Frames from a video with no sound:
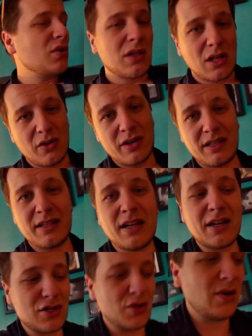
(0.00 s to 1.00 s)
Ilona the
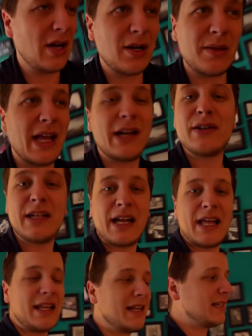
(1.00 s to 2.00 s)
entire story. I got angry
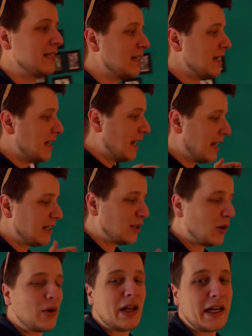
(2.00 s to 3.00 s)
again at it and I
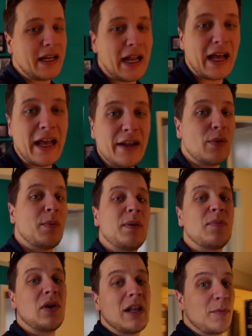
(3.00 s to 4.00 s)
don't like it. I hate when
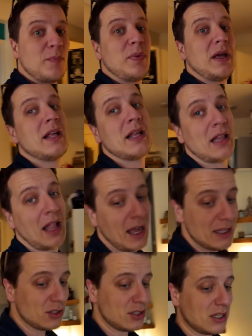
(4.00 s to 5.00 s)
people like pick
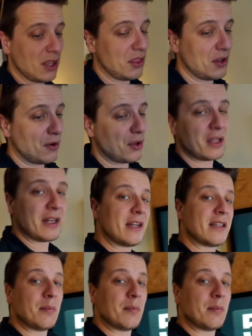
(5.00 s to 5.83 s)
lines or think that